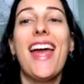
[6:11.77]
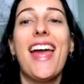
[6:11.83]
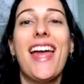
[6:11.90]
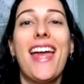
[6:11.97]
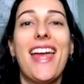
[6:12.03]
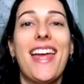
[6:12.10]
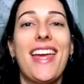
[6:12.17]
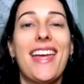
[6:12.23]

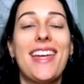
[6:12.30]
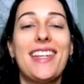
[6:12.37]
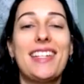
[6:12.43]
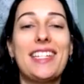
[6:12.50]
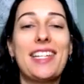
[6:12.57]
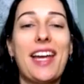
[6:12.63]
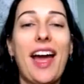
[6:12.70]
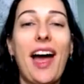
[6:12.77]

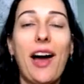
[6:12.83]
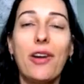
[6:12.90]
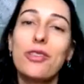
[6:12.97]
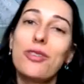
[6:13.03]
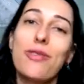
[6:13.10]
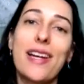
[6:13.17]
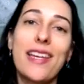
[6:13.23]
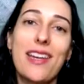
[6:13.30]
And how
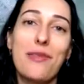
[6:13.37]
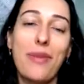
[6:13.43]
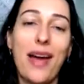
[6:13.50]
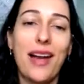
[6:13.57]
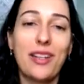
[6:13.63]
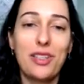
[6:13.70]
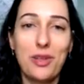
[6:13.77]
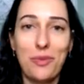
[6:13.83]
do I get
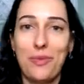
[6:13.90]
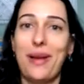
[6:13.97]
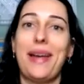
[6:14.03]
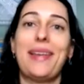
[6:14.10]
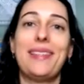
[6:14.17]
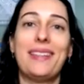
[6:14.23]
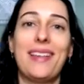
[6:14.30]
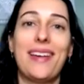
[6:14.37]
back to
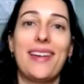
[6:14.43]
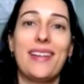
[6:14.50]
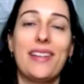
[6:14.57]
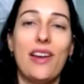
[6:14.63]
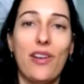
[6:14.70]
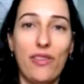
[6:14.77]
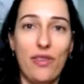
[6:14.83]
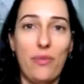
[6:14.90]
my side
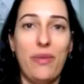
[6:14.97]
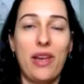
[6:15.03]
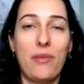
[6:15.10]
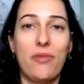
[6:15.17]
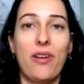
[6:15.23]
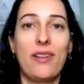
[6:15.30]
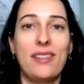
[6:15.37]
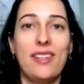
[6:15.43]
of the ping
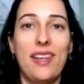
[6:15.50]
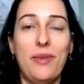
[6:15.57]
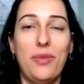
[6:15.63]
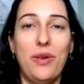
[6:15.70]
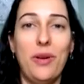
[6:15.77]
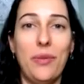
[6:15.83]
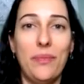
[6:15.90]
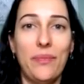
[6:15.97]
pong
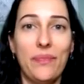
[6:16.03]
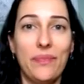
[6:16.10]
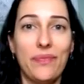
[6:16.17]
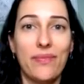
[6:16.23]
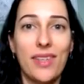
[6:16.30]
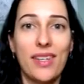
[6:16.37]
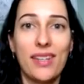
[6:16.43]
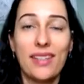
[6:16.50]
table?
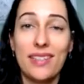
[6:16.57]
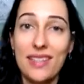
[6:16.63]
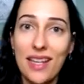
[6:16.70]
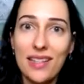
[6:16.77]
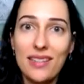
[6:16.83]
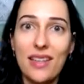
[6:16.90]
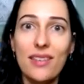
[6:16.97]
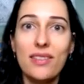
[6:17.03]
Because
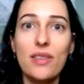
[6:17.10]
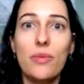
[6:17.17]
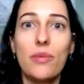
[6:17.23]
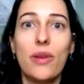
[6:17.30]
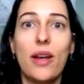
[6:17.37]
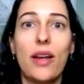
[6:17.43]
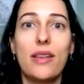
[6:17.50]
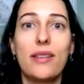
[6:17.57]
that's also
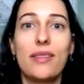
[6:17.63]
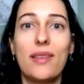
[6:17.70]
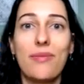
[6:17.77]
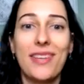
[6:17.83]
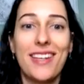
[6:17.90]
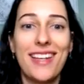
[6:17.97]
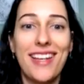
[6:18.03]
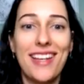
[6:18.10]

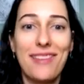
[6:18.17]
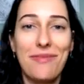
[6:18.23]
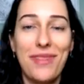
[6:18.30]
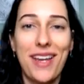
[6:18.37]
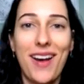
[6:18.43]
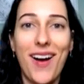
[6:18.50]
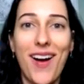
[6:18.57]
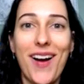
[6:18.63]
something that can
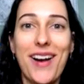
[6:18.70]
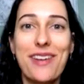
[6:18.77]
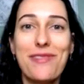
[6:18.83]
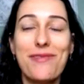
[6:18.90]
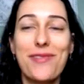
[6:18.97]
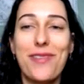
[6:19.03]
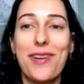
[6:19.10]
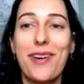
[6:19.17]
be
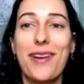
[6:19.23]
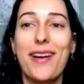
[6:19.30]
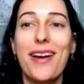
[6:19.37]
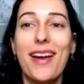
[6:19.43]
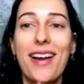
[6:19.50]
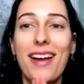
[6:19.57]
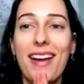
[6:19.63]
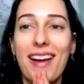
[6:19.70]
hard for
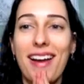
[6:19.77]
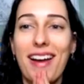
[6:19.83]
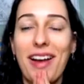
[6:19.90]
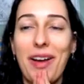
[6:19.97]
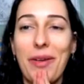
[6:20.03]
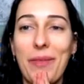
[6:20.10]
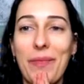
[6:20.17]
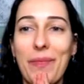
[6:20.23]

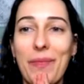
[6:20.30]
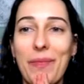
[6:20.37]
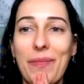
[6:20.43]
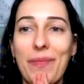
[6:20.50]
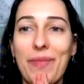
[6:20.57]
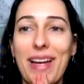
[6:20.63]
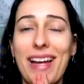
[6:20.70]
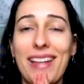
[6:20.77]

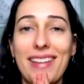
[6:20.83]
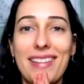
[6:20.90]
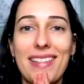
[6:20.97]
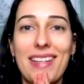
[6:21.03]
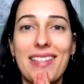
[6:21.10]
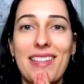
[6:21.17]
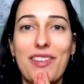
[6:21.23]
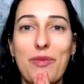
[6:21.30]
highly
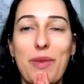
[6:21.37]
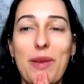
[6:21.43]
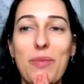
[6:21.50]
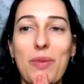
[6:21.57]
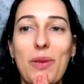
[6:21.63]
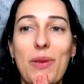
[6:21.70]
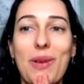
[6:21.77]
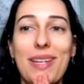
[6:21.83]
sensitive
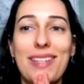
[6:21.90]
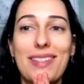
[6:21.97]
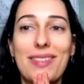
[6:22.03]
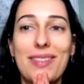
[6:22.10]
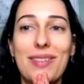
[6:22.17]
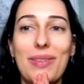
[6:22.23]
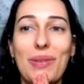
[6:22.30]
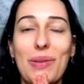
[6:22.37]
people, is
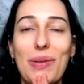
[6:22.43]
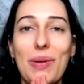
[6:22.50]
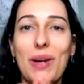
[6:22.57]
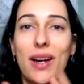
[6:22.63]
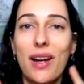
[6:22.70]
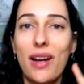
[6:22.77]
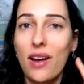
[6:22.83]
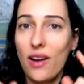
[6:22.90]
to,
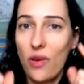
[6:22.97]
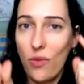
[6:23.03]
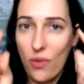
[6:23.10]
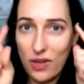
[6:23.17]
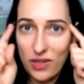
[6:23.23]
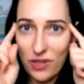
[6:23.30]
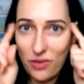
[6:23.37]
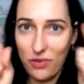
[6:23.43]

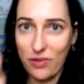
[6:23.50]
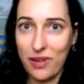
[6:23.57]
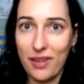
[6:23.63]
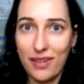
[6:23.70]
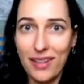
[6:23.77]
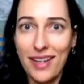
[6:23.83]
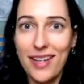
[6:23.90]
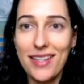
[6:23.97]
once you
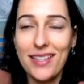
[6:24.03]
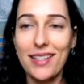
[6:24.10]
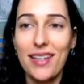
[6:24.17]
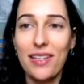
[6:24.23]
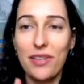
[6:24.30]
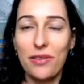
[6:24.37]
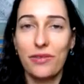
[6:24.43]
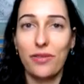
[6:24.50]
realize
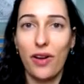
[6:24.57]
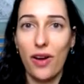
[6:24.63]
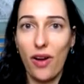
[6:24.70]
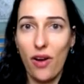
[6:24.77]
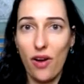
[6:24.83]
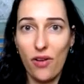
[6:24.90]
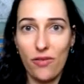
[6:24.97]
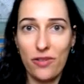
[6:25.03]
that you've
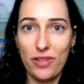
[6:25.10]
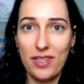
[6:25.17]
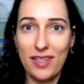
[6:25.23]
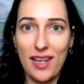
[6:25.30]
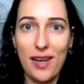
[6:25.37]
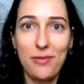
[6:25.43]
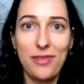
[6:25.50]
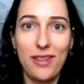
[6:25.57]

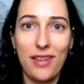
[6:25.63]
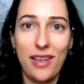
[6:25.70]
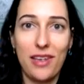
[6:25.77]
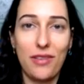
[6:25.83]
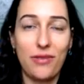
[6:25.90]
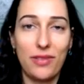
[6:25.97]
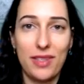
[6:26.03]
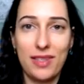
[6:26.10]
overstepped and that
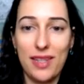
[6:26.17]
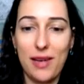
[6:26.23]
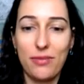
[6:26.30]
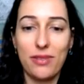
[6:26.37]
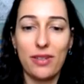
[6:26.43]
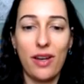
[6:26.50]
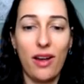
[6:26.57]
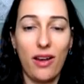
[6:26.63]
you've
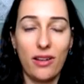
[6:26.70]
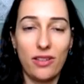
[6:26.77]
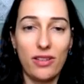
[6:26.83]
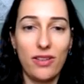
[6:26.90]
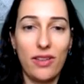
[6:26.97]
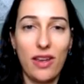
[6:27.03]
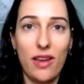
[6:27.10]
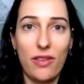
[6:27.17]
stepped
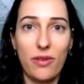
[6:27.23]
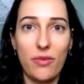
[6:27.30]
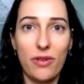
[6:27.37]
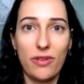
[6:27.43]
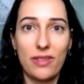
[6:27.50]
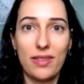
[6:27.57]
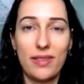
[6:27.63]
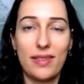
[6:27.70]
onto the other
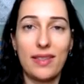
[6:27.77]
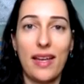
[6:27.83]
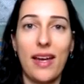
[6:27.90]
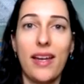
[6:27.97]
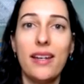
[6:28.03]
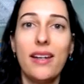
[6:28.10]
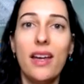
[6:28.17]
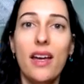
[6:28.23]
person's
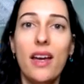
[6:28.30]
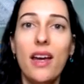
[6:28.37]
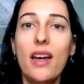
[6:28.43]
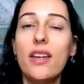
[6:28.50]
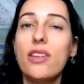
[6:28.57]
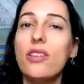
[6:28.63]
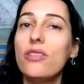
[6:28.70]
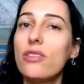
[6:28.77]
side,
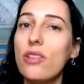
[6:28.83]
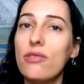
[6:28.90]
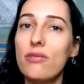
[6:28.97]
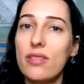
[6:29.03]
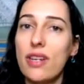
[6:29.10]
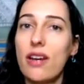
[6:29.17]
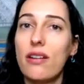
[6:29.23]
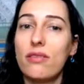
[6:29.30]
you
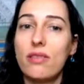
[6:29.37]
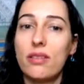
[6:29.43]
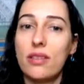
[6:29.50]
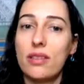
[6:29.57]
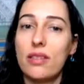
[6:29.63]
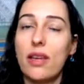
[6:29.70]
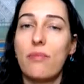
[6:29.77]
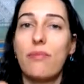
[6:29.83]
don't dare to
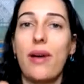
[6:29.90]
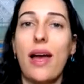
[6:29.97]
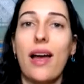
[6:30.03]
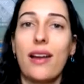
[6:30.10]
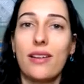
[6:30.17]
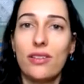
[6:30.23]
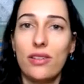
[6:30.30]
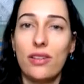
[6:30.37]
step
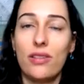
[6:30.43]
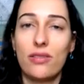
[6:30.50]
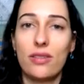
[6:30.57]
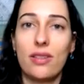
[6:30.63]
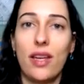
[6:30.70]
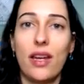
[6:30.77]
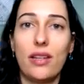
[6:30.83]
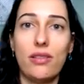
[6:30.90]
back to your
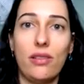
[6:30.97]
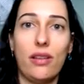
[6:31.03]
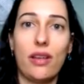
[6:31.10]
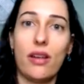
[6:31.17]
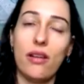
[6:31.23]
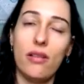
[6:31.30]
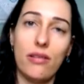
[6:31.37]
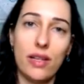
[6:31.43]
side. You're
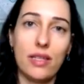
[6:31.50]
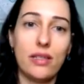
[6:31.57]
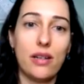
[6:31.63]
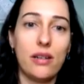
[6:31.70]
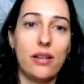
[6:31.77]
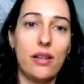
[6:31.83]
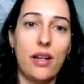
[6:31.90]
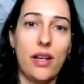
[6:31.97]
like, oh, I
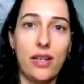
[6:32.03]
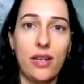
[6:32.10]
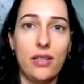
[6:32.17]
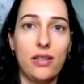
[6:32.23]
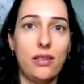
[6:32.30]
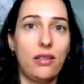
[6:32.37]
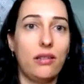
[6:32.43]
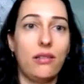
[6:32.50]
started, I
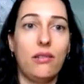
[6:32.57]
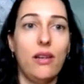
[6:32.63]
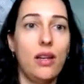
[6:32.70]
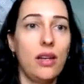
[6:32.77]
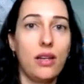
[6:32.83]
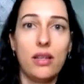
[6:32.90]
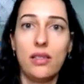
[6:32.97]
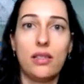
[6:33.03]
need to
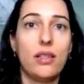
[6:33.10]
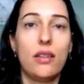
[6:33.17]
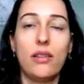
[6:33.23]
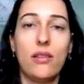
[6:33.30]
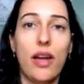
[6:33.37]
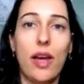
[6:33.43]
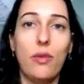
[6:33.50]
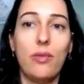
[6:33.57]

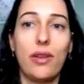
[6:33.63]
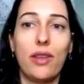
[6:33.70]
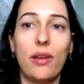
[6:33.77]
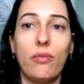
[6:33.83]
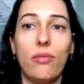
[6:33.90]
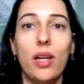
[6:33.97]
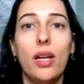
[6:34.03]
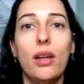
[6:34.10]
continue helping
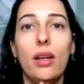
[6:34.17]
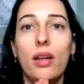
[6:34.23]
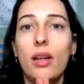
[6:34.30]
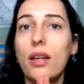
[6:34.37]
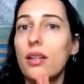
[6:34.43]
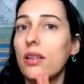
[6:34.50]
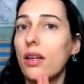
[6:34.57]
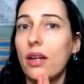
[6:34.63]
them.
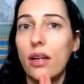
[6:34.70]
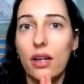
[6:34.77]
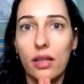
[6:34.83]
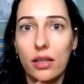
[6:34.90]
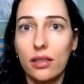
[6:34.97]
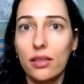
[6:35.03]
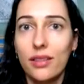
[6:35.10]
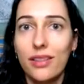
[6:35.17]
Nuh-uh.